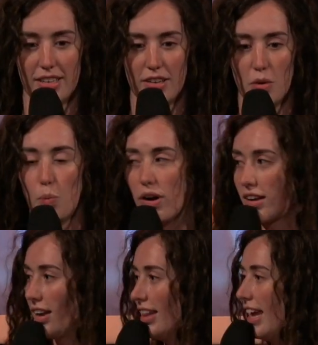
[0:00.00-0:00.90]
Where
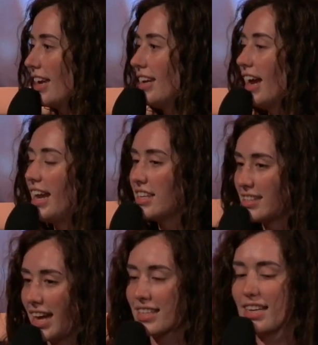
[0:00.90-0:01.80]
like and it,
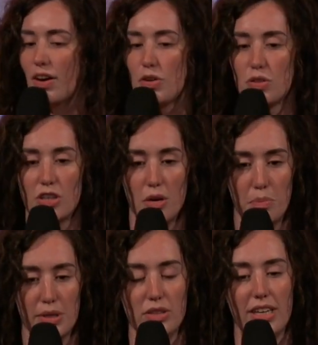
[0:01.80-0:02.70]
that's how you start
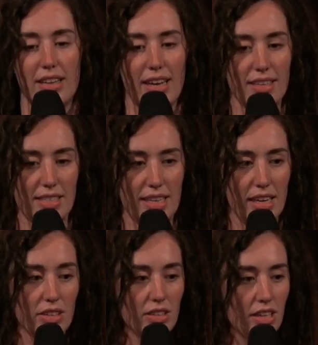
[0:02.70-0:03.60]
building that
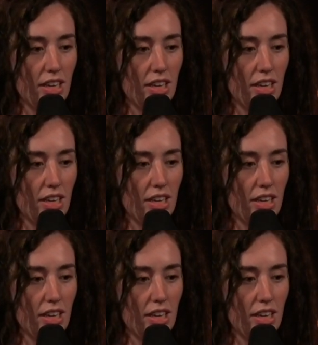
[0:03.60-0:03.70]
skill.